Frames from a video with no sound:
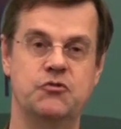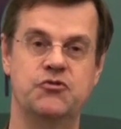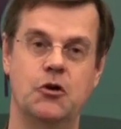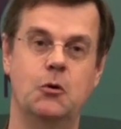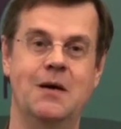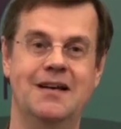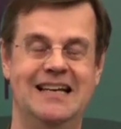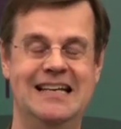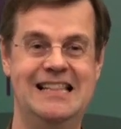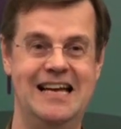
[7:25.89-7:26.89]
So
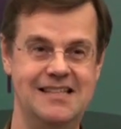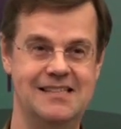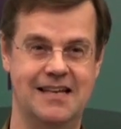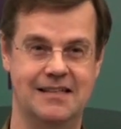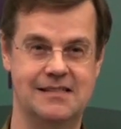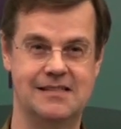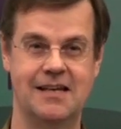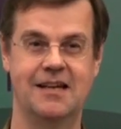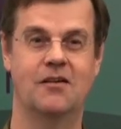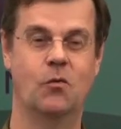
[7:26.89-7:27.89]
in that sense,
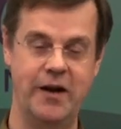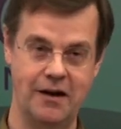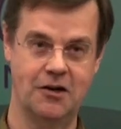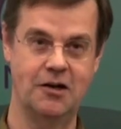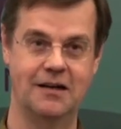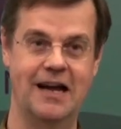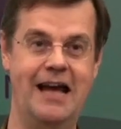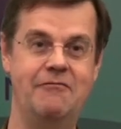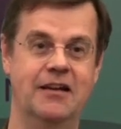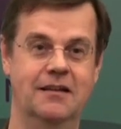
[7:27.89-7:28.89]
we are
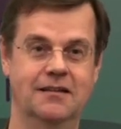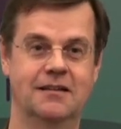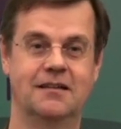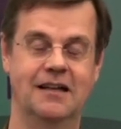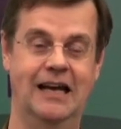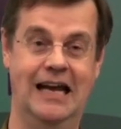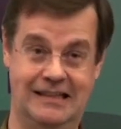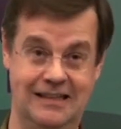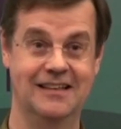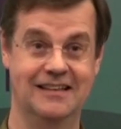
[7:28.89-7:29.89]
having
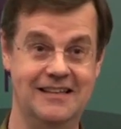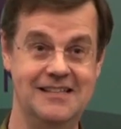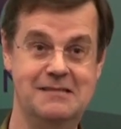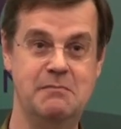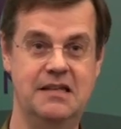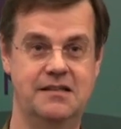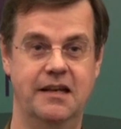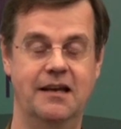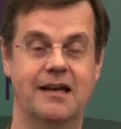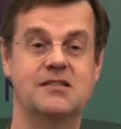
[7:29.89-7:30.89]
at this
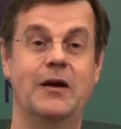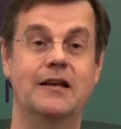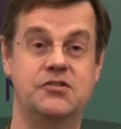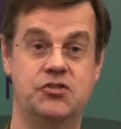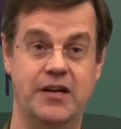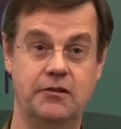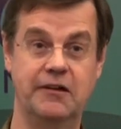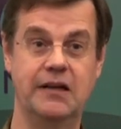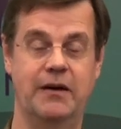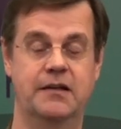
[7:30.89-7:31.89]
meeting, as well as
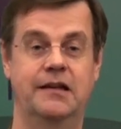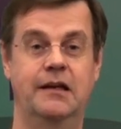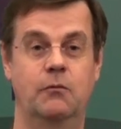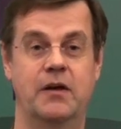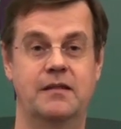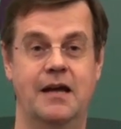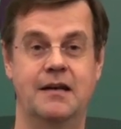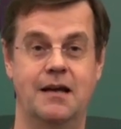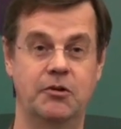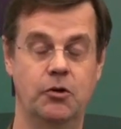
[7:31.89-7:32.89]
generally when dealing with
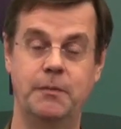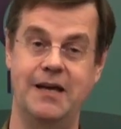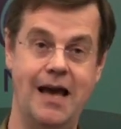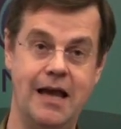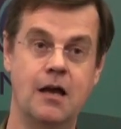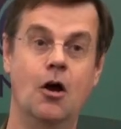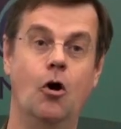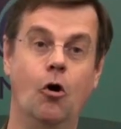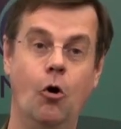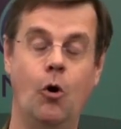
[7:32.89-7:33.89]
NWPA
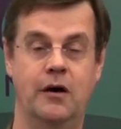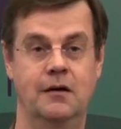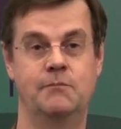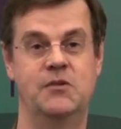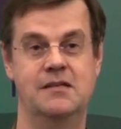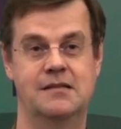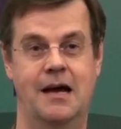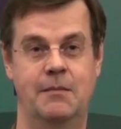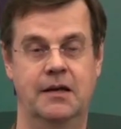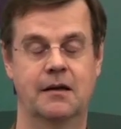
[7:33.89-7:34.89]
or
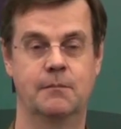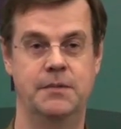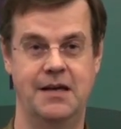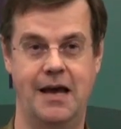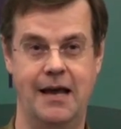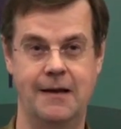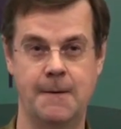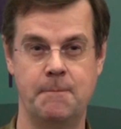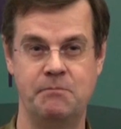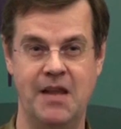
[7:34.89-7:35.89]
Islamic PA,
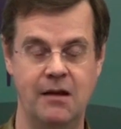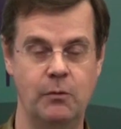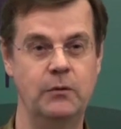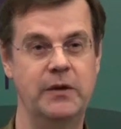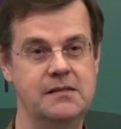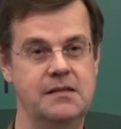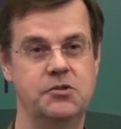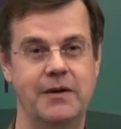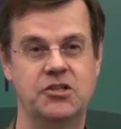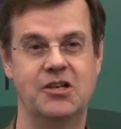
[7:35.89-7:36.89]
a win-win
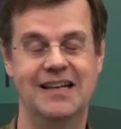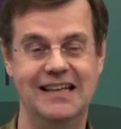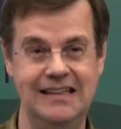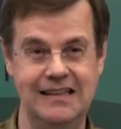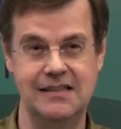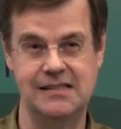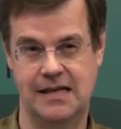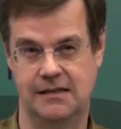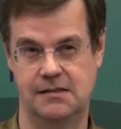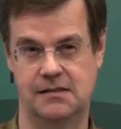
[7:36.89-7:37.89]
situation in the
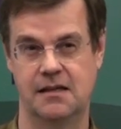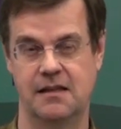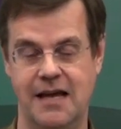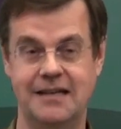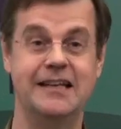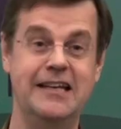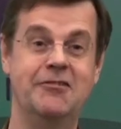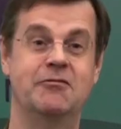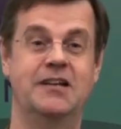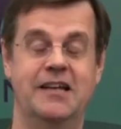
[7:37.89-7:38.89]
sense that
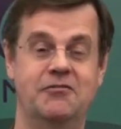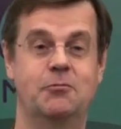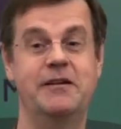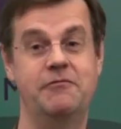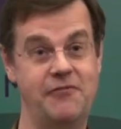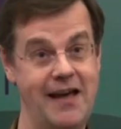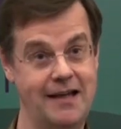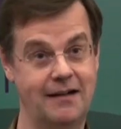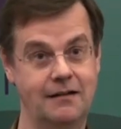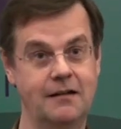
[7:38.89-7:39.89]
even if we
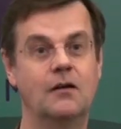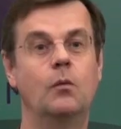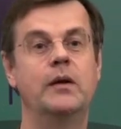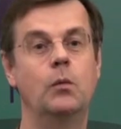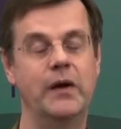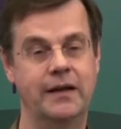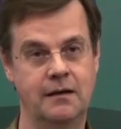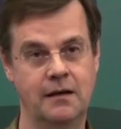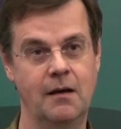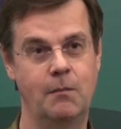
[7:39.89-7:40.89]
fail, we
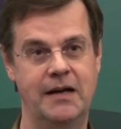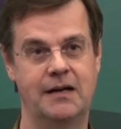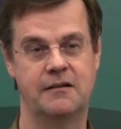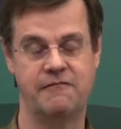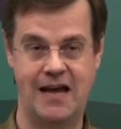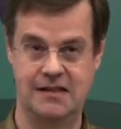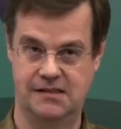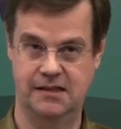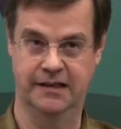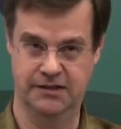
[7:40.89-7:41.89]
win by
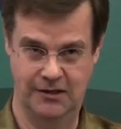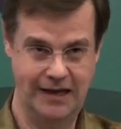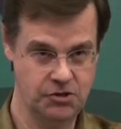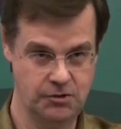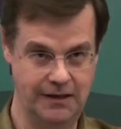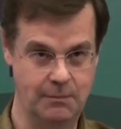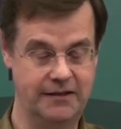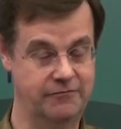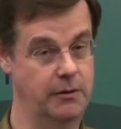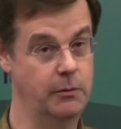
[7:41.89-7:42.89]
advancing intellectually.
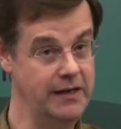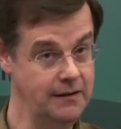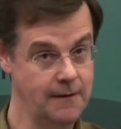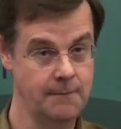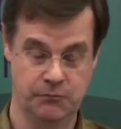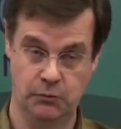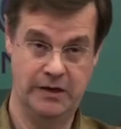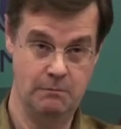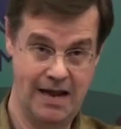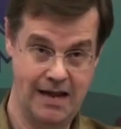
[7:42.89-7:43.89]
But if we win,
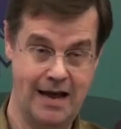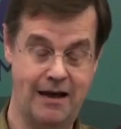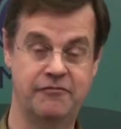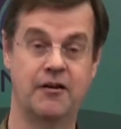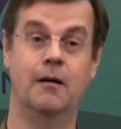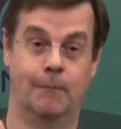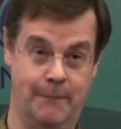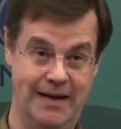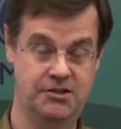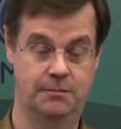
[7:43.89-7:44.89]
we may have
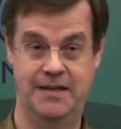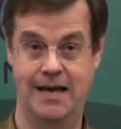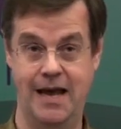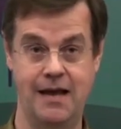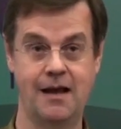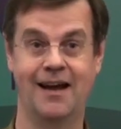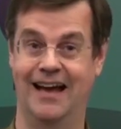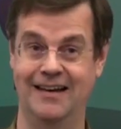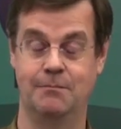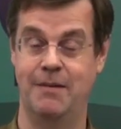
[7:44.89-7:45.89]
better PA
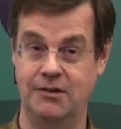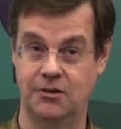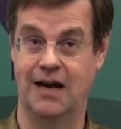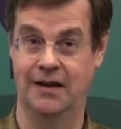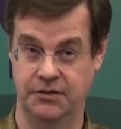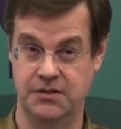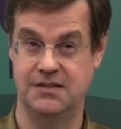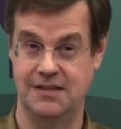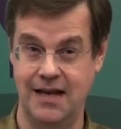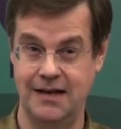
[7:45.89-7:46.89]
and a better
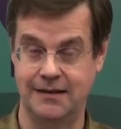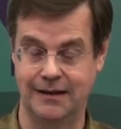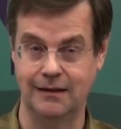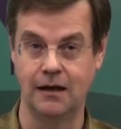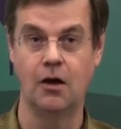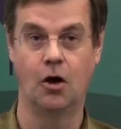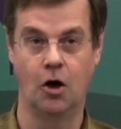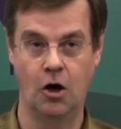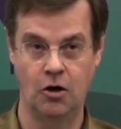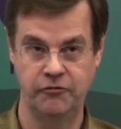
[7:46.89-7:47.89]
understanding
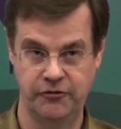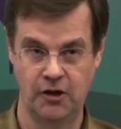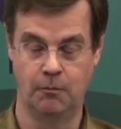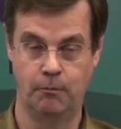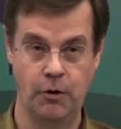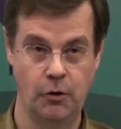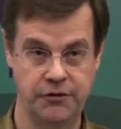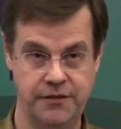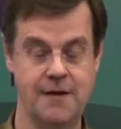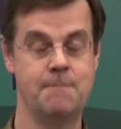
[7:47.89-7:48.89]
of
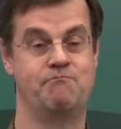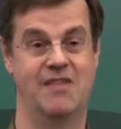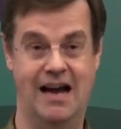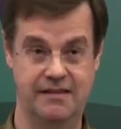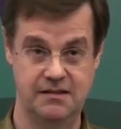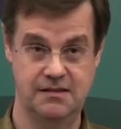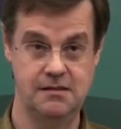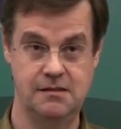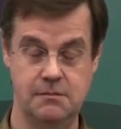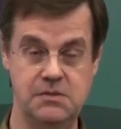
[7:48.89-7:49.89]
both other
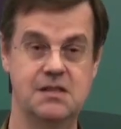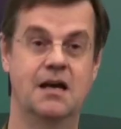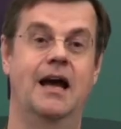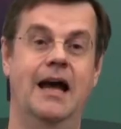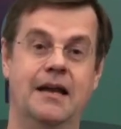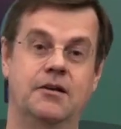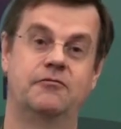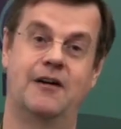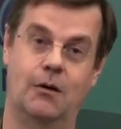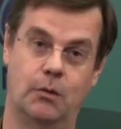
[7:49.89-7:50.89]
systems and
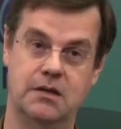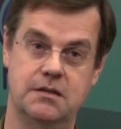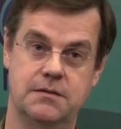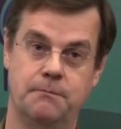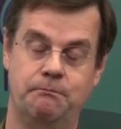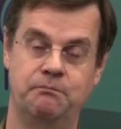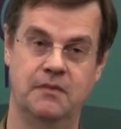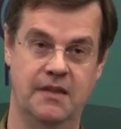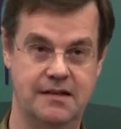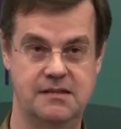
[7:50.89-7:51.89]
of ours.
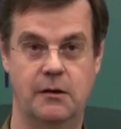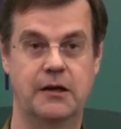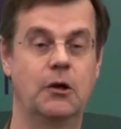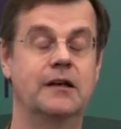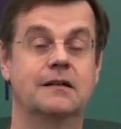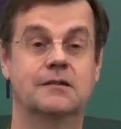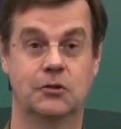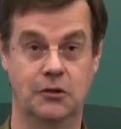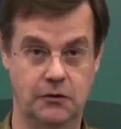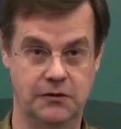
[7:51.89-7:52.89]
That is what I would like
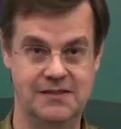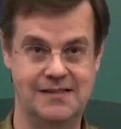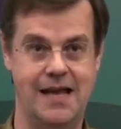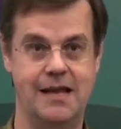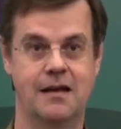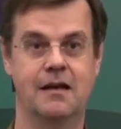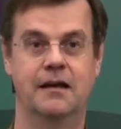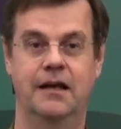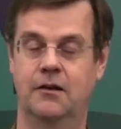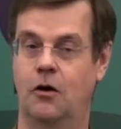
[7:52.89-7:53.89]
to say
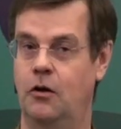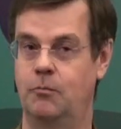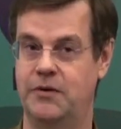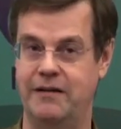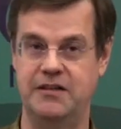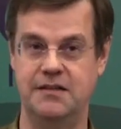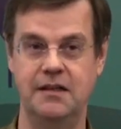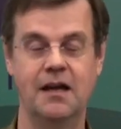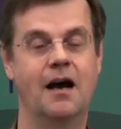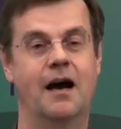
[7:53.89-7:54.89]
in all
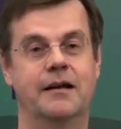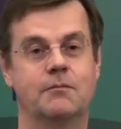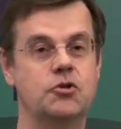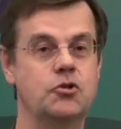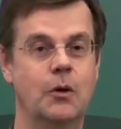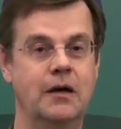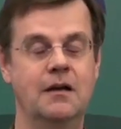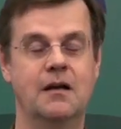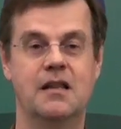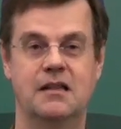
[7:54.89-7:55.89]
brevity. I am sure
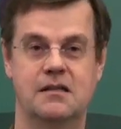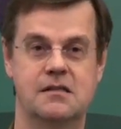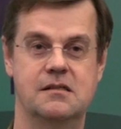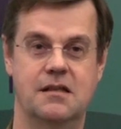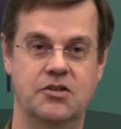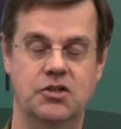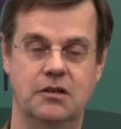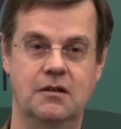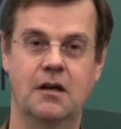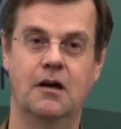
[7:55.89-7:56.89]
that the
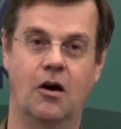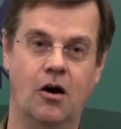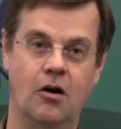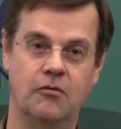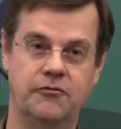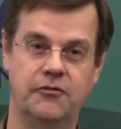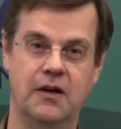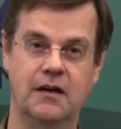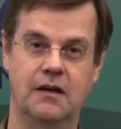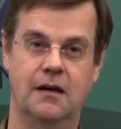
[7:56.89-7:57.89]
discussion of
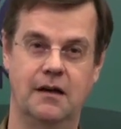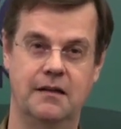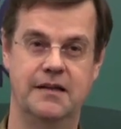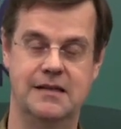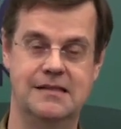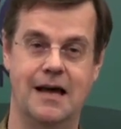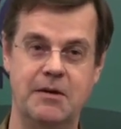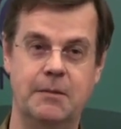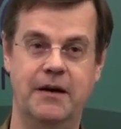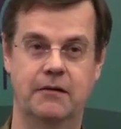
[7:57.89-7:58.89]
the
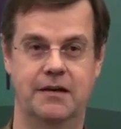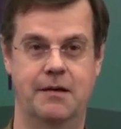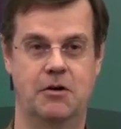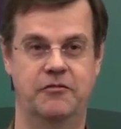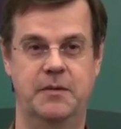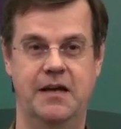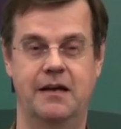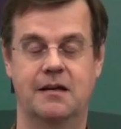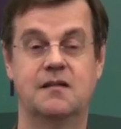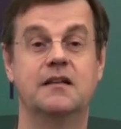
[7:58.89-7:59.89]
Islamic paradigm of PA
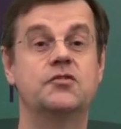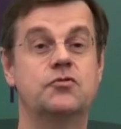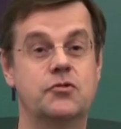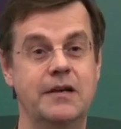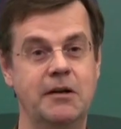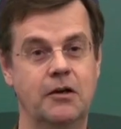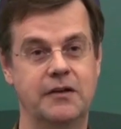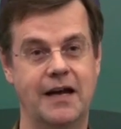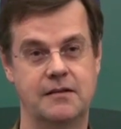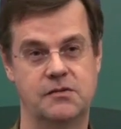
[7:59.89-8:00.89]
is in extremely
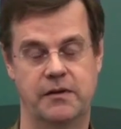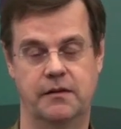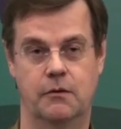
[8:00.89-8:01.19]
good hands with